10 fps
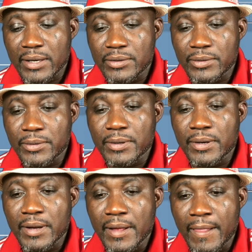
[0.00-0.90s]
do.
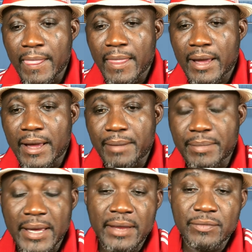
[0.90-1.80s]

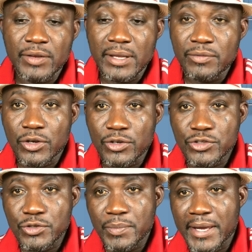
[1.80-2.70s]
But if you live
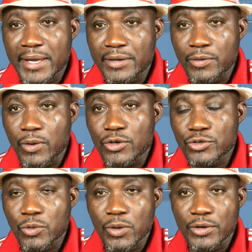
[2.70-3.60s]
close to me and you
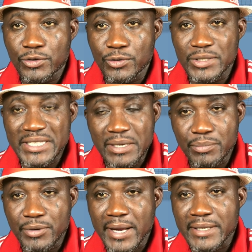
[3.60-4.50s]
also want to do team
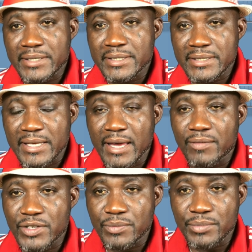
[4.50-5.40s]
practices, I
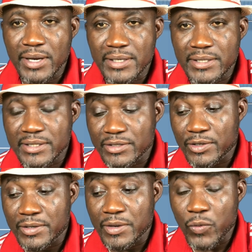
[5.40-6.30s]
have team practices
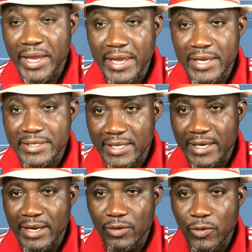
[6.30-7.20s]
on the weekends
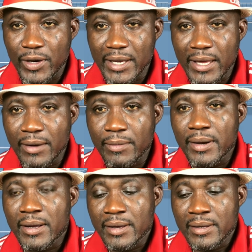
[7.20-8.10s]
that are going now.
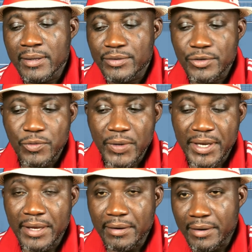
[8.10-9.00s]
So
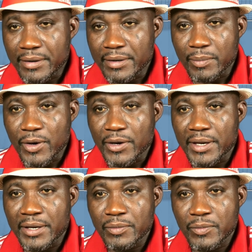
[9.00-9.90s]
weekend early in the
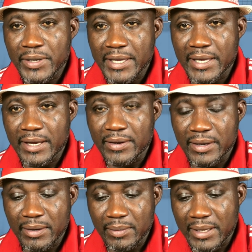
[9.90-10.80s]
morning, we get out
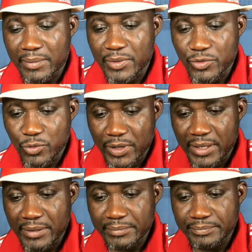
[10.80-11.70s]
there like
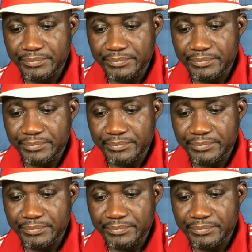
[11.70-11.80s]
between